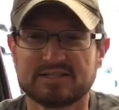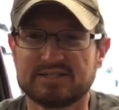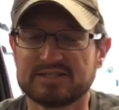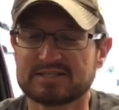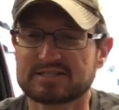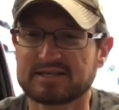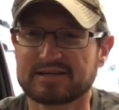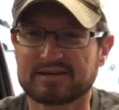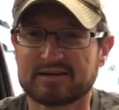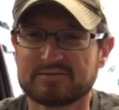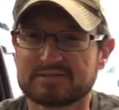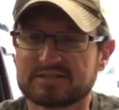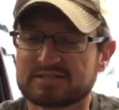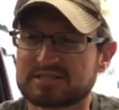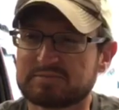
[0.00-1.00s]
just like I
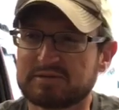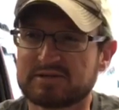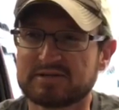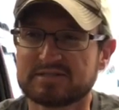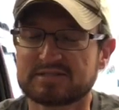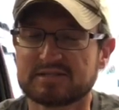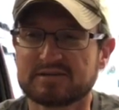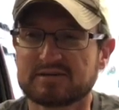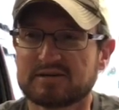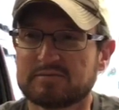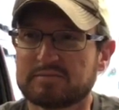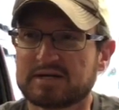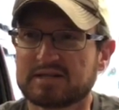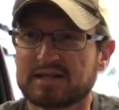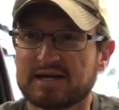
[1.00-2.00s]
was experiencing
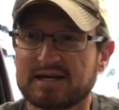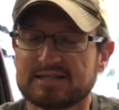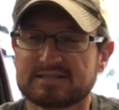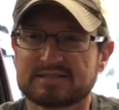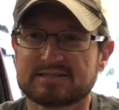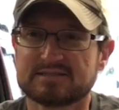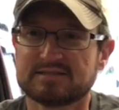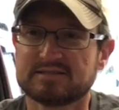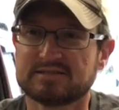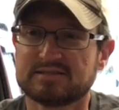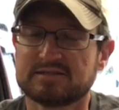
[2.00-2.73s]
on my last